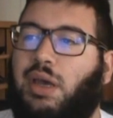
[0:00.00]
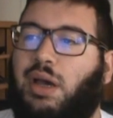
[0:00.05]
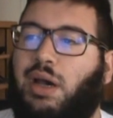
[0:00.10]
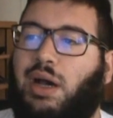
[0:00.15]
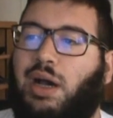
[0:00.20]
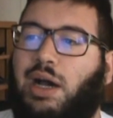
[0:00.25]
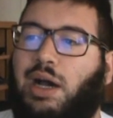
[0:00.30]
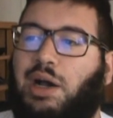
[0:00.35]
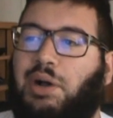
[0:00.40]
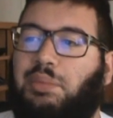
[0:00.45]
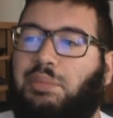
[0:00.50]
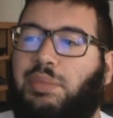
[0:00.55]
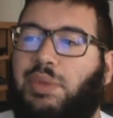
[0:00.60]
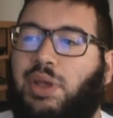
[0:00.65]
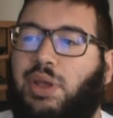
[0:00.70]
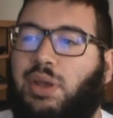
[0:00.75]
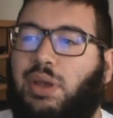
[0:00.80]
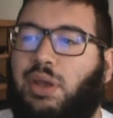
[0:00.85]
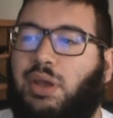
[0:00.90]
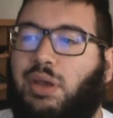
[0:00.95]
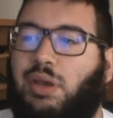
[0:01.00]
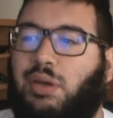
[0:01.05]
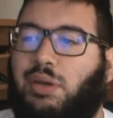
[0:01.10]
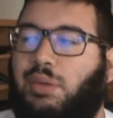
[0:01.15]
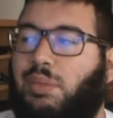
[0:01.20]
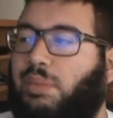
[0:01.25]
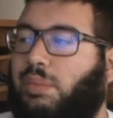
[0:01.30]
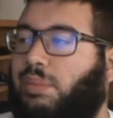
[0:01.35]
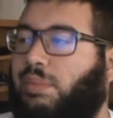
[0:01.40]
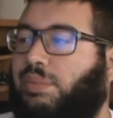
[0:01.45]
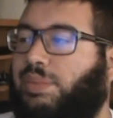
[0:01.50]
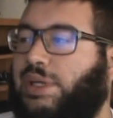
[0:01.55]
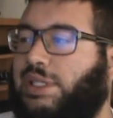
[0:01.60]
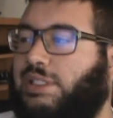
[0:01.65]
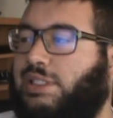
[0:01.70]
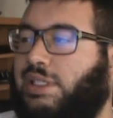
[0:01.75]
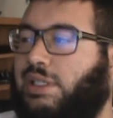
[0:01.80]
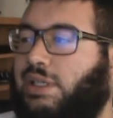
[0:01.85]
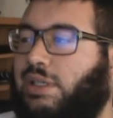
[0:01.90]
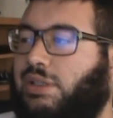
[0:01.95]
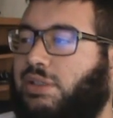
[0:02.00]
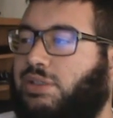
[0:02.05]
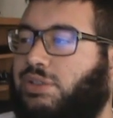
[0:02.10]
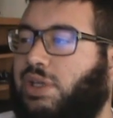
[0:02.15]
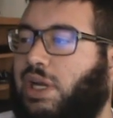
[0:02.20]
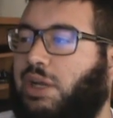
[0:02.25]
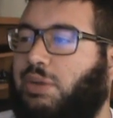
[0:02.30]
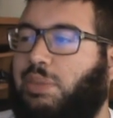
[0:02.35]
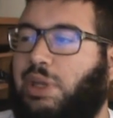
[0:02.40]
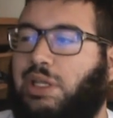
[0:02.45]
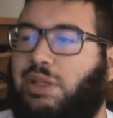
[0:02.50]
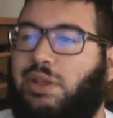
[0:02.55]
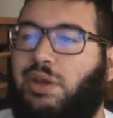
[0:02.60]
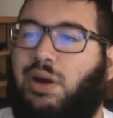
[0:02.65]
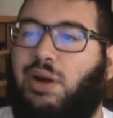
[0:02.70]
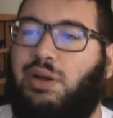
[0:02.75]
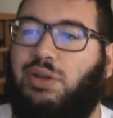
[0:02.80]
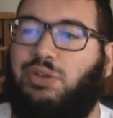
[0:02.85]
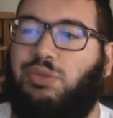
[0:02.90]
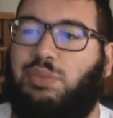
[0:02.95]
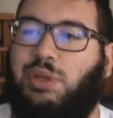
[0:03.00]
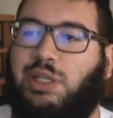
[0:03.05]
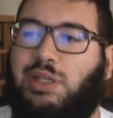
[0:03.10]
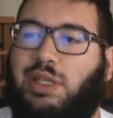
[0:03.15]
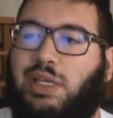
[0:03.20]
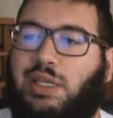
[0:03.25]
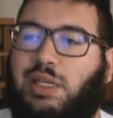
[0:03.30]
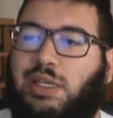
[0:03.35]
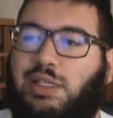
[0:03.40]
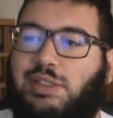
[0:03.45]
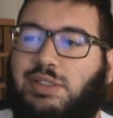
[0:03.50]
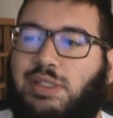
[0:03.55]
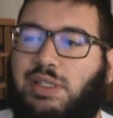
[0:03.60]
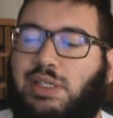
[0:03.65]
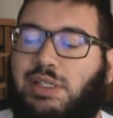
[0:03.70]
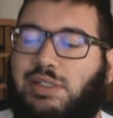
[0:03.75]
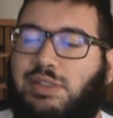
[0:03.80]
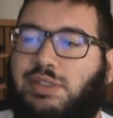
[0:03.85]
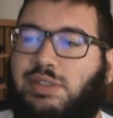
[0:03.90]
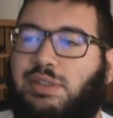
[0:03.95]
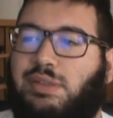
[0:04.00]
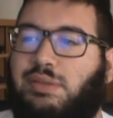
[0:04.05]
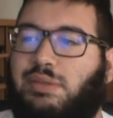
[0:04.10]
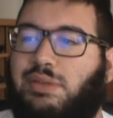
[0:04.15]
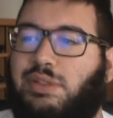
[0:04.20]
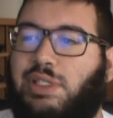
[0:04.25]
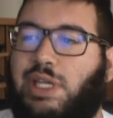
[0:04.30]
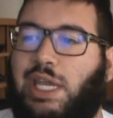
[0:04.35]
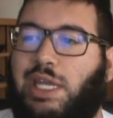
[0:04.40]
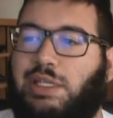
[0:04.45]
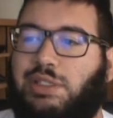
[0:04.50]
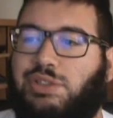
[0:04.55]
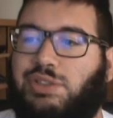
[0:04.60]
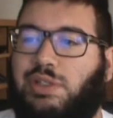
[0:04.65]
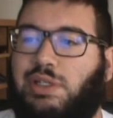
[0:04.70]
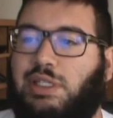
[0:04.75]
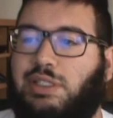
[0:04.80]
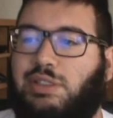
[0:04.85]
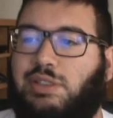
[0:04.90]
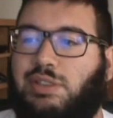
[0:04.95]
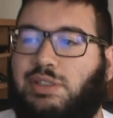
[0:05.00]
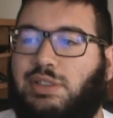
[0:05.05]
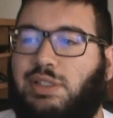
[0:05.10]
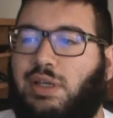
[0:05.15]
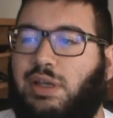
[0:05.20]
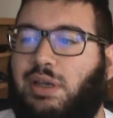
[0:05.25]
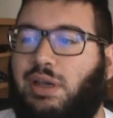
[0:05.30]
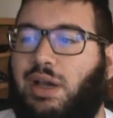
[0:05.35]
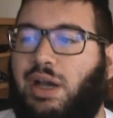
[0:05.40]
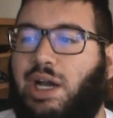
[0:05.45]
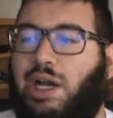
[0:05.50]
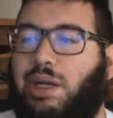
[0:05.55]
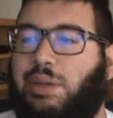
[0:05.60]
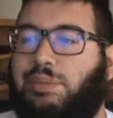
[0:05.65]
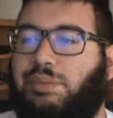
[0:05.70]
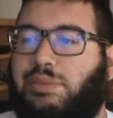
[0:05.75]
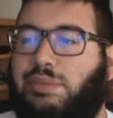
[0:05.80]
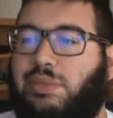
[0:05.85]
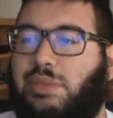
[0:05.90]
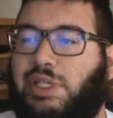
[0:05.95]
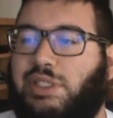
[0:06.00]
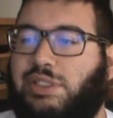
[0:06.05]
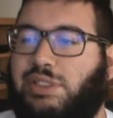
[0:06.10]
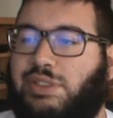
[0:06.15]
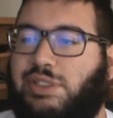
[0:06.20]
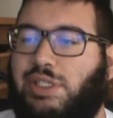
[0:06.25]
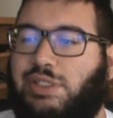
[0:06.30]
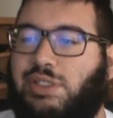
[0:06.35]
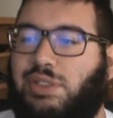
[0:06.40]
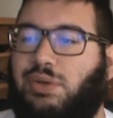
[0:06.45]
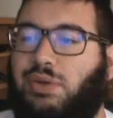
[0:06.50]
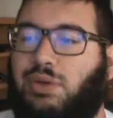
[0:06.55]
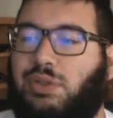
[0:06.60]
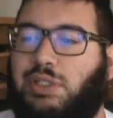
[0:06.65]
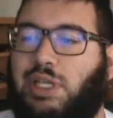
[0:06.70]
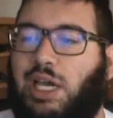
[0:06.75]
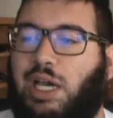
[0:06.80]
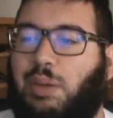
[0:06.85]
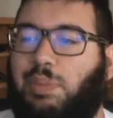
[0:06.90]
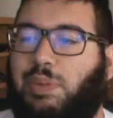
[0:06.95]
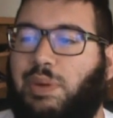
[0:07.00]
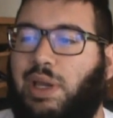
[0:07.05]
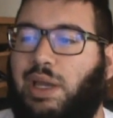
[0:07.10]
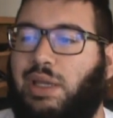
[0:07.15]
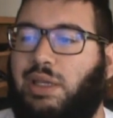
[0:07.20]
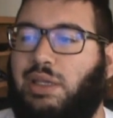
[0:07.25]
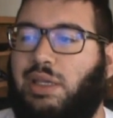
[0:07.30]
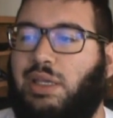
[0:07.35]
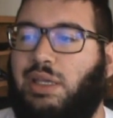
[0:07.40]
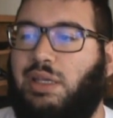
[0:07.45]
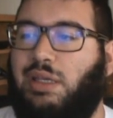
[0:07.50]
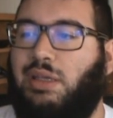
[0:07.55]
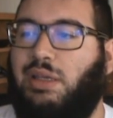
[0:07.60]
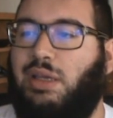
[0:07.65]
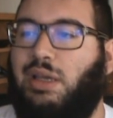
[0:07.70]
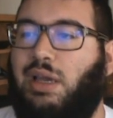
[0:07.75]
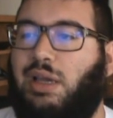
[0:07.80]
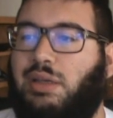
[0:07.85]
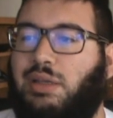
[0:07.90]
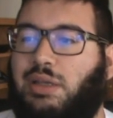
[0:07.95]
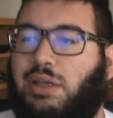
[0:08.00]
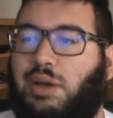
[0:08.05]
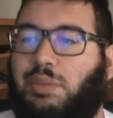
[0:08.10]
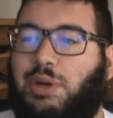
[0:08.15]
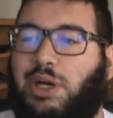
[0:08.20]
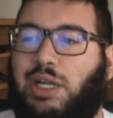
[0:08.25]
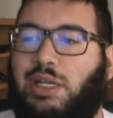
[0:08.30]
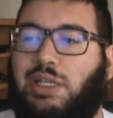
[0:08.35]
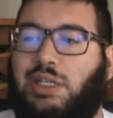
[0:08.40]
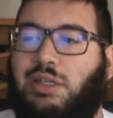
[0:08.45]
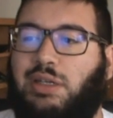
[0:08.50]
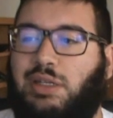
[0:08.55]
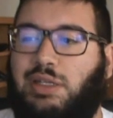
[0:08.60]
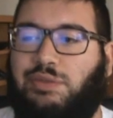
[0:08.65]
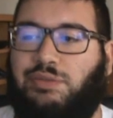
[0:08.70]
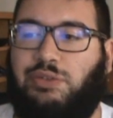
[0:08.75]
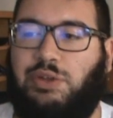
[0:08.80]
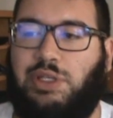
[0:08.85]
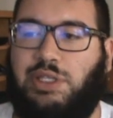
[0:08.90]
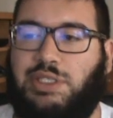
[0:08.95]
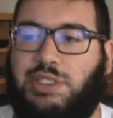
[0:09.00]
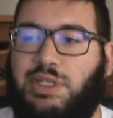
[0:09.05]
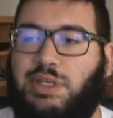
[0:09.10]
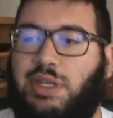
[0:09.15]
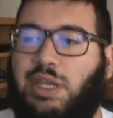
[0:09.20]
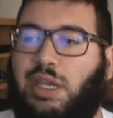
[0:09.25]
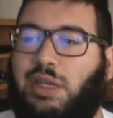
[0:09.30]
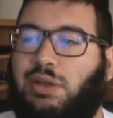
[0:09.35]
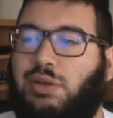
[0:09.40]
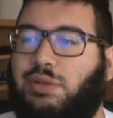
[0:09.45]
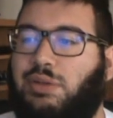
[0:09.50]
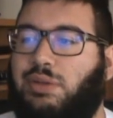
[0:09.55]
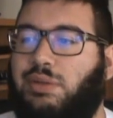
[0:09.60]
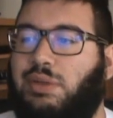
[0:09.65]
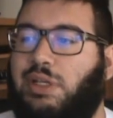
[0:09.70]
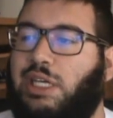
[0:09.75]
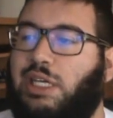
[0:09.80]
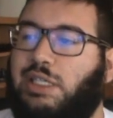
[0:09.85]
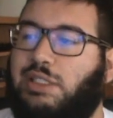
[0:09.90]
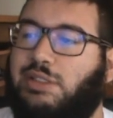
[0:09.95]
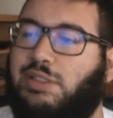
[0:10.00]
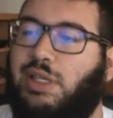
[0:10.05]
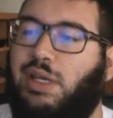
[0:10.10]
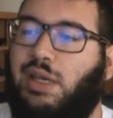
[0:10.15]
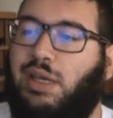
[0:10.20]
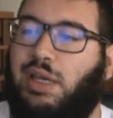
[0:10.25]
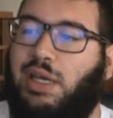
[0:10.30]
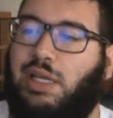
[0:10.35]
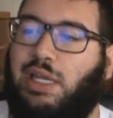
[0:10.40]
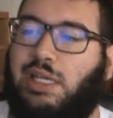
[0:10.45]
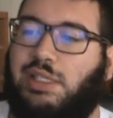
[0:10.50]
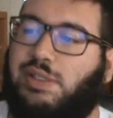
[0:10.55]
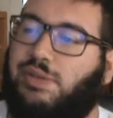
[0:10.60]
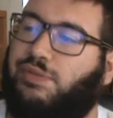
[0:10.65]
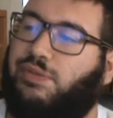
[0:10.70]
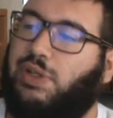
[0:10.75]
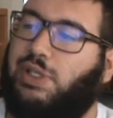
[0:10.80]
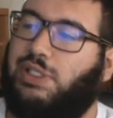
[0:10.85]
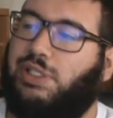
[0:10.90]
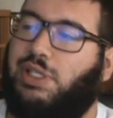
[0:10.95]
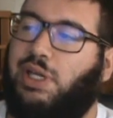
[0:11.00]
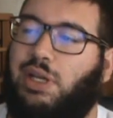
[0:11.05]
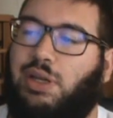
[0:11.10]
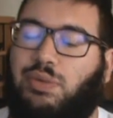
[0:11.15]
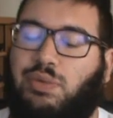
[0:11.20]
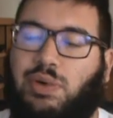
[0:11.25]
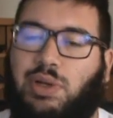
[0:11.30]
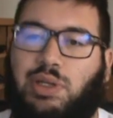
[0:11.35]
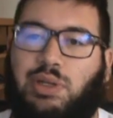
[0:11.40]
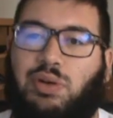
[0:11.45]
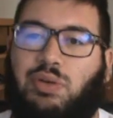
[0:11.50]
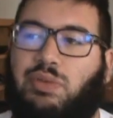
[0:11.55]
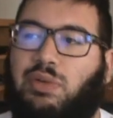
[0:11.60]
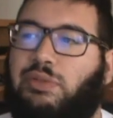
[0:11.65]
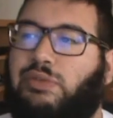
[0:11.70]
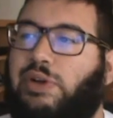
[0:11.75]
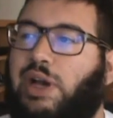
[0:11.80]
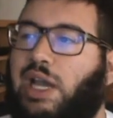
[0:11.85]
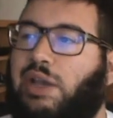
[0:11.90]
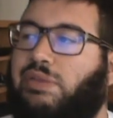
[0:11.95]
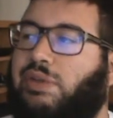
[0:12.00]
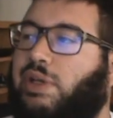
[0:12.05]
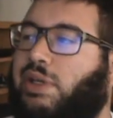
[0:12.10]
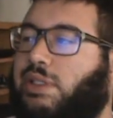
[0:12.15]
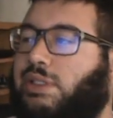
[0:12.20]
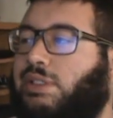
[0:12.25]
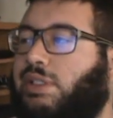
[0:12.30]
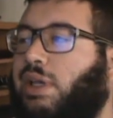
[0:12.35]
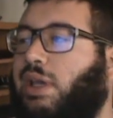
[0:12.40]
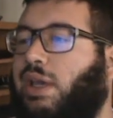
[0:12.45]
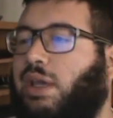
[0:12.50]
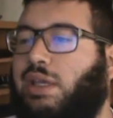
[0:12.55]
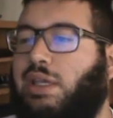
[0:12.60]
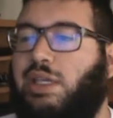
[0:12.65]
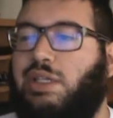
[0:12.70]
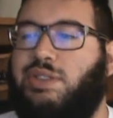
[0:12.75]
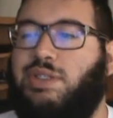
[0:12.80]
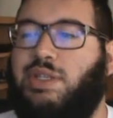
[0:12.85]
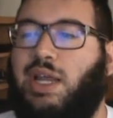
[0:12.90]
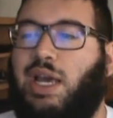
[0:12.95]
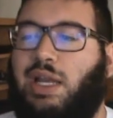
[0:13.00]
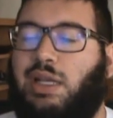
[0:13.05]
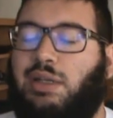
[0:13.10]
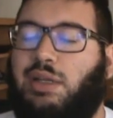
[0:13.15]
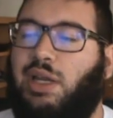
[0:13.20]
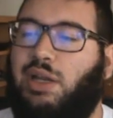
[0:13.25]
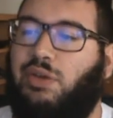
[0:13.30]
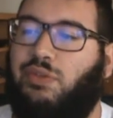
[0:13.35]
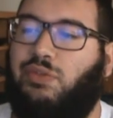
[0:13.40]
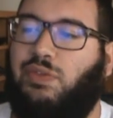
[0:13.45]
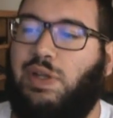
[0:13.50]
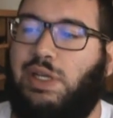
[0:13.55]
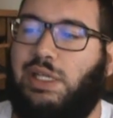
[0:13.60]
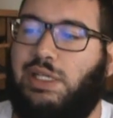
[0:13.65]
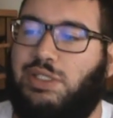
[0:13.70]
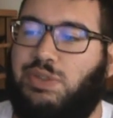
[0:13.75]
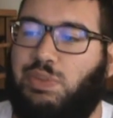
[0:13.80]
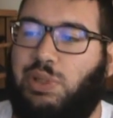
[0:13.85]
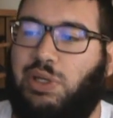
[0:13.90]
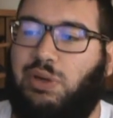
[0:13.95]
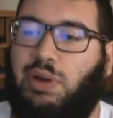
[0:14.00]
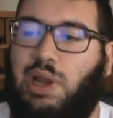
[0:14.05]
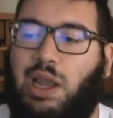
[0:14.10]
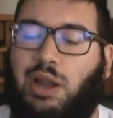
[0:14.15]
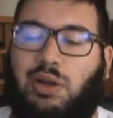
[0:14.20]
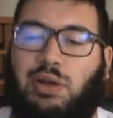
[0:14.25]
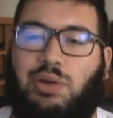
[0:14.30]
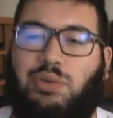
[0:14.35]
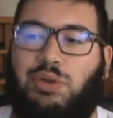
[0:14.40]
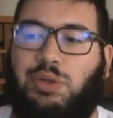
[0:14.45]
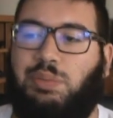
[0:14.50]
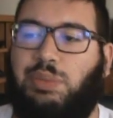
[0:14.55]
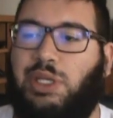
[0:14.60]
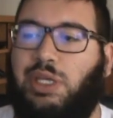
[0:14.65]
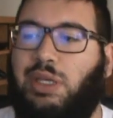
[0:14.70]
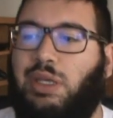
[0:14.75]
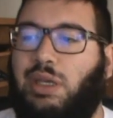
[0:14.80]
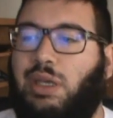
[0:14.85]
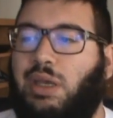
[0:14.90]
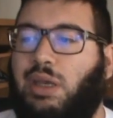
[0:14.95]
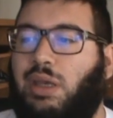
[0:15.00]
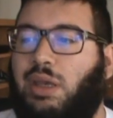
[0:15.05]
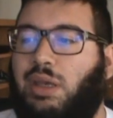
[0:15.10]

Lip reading: But to try to make the argument that he's dangerous, it just doesn't hold up. Come on, he couldn't finish Diego Nunes, and he hasn't finished anyone in over 5 years. He's not gonna finish McGregor. It would be